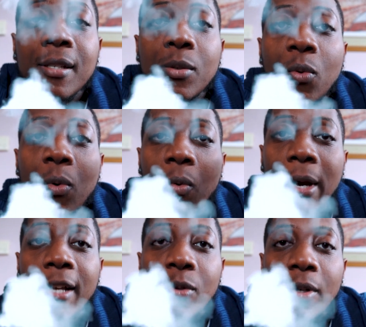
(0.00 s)
is
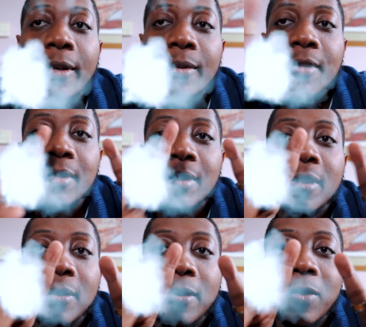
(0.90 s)
way too close.
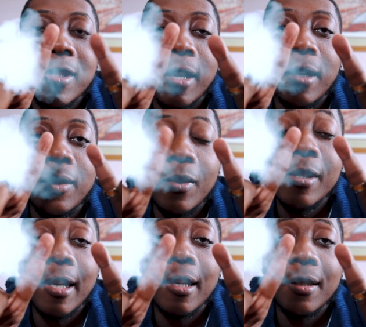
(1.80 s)
1
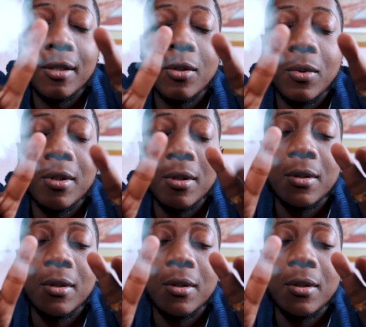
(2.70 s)
second, just one.